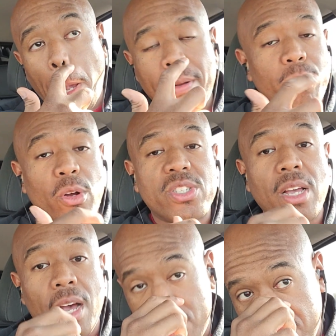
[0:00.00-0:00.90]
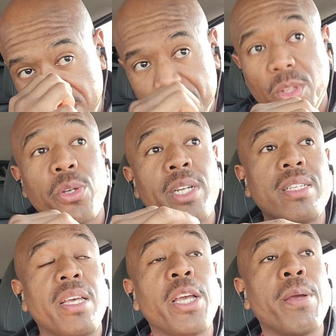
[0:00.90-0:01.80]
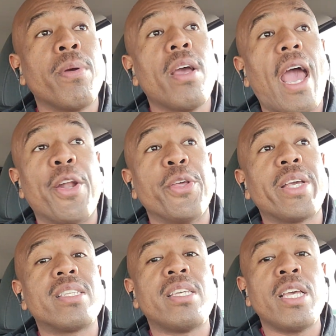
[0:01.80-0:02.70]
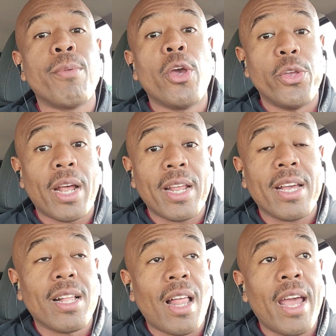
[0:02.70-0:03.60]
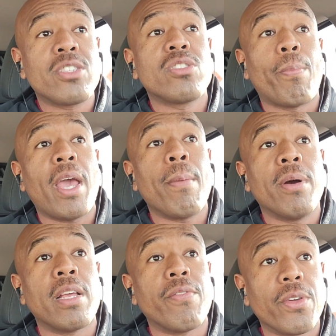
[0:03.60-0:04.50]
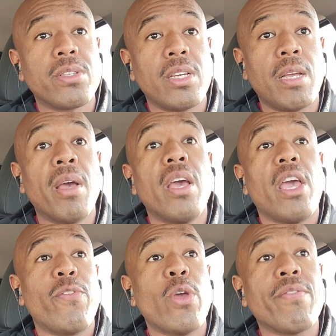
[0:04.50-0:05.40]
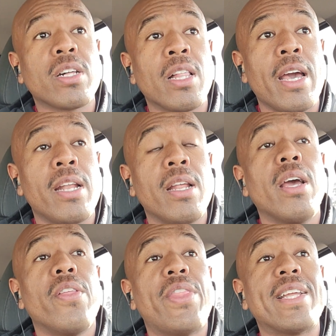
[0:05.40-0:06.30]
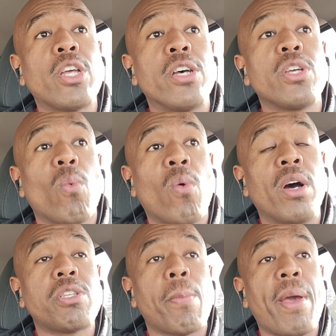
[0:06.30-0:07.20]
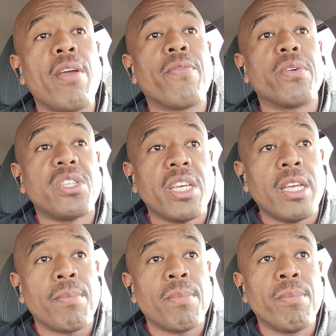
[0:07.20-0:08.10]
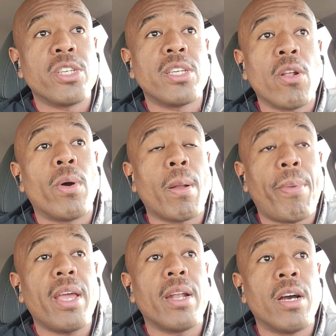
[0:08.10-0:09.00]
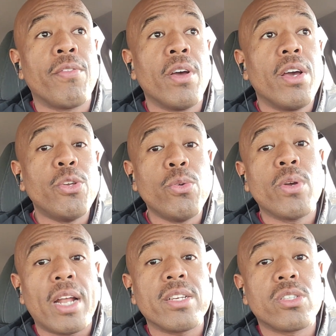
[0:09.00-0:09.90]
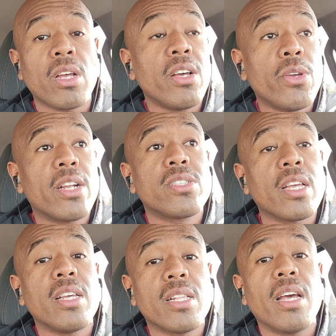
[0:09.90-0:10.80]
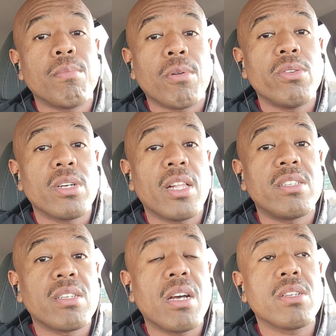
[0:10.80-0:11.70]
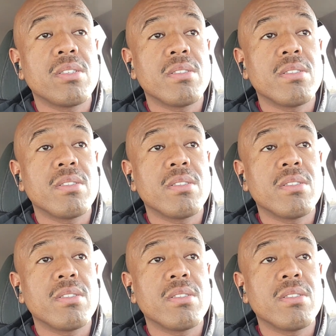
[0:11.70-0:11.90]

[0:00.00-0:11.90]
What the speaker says: Bro, it sucks. You need team. How do you get team? You got to get clients to pay money for the team. If you have a client that doesn't want to pay for team because they don't want to pay enough, you got to suck your client, bro. Your client sucks.